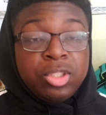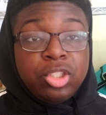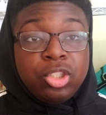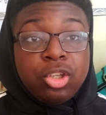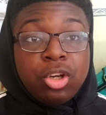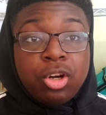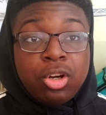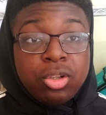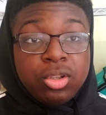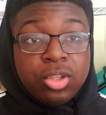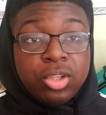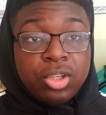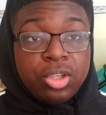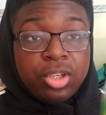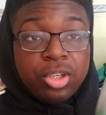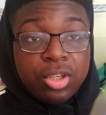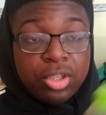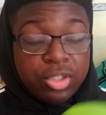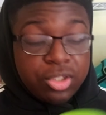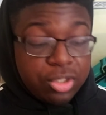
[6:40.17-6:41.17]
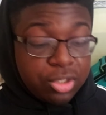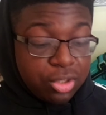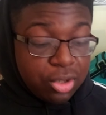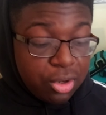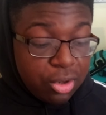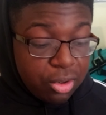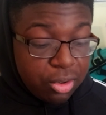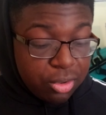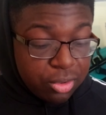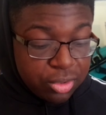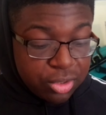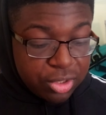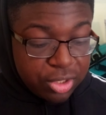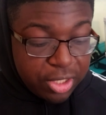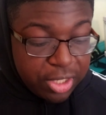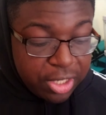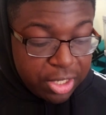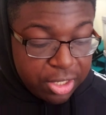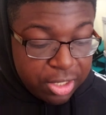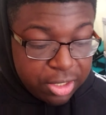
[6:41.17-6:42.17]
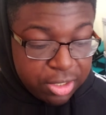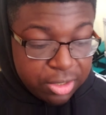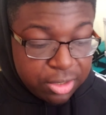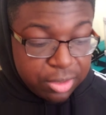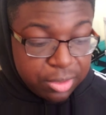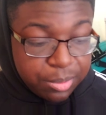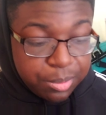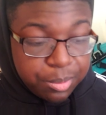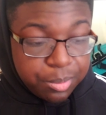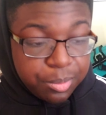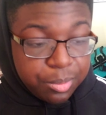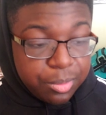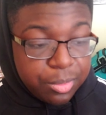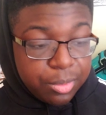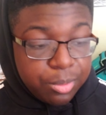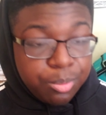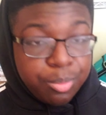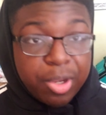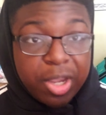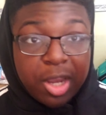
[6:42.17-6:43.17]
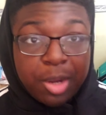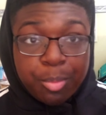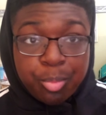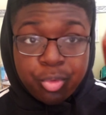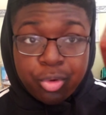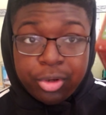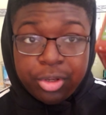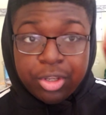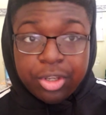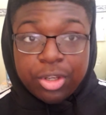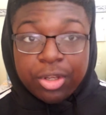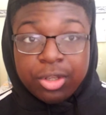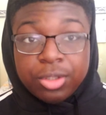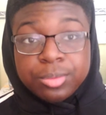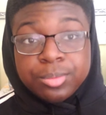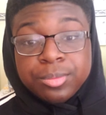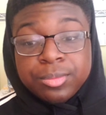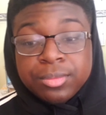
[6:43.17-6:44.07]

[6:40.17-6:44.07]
garlic, salt, and paprika.